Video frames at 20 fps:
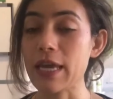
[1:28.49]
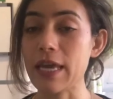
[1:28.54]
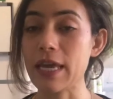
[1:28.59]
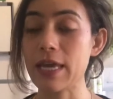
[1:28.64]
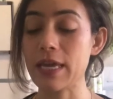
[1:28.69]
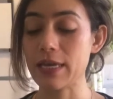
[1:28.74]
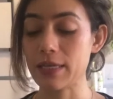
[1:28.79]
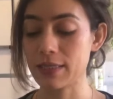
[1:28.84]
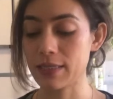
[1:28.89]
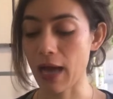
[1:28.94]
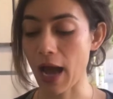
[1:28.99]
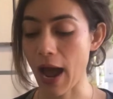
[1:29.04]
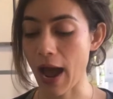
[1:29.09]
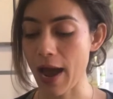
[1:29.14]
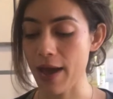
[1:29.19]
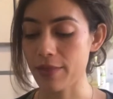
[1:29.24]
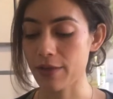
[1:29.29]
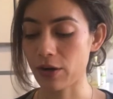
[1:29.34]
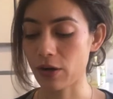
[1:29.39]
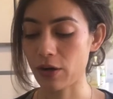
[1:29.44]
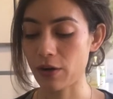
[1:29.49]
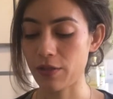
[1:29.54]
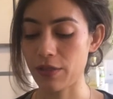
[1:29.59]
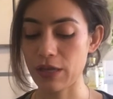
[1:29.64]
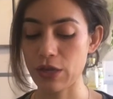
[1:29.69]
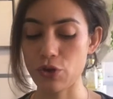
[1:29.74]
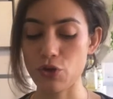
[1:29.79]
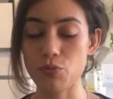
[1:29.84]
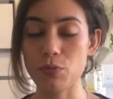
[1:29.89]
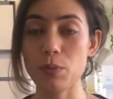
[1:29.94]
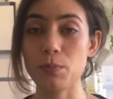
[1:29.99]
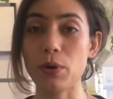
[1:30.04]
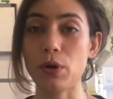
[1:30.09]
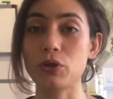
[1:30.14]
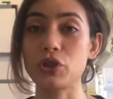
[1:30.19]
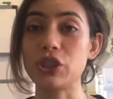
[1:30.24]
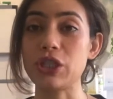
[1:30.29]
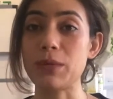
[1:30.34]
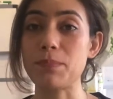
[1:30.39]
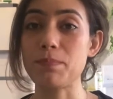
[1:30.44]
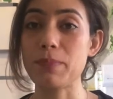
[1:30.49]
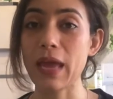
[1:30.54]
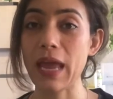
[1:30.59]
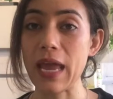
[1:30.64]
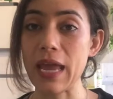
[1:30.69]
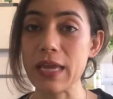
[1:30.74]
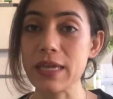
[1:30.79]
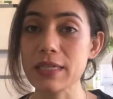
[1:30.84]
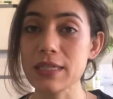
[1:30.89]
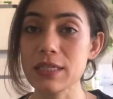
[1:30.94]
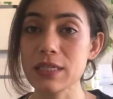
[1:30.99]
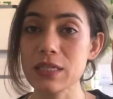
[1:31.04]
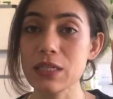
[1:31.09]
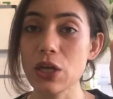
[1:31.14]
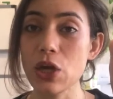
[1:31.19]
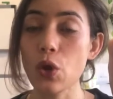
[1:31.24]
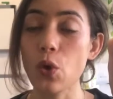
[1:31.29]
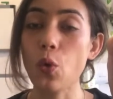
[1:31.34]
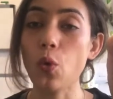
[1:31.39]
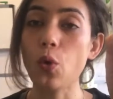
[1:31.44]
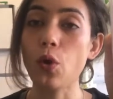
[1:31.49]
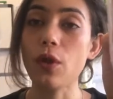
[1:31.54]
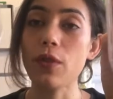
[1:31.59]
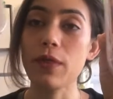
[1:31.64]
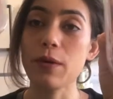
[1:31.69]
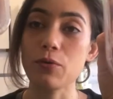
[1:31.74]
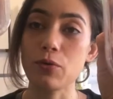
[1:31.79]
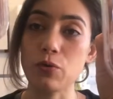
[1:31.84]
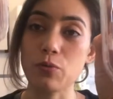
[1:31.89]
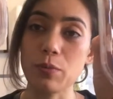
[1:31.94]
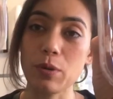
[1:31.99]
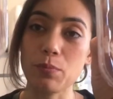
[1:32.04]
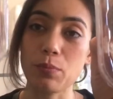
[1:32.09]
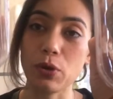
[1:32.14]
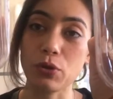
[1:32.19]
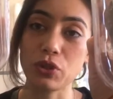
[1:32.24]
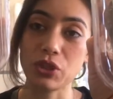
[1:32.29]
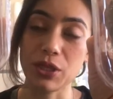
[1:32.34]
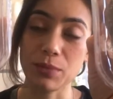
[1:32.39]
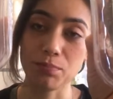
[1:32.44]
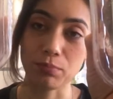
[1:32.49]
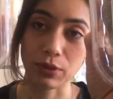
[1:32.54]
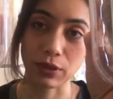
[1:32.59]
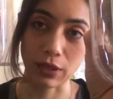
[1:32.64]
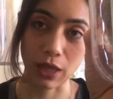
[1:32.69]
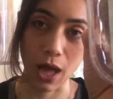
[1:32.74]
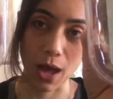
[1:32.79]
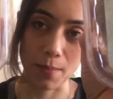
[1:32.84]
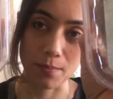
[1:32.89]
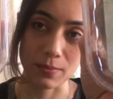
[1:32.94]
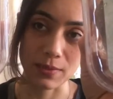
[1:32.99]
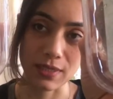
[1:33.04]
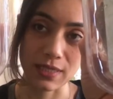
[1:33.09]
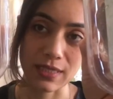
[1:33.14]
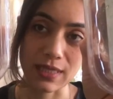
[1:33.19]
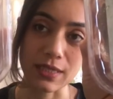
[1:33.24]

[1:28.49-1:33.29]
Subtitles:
is either the umeboshi paste or the umeboshi plums.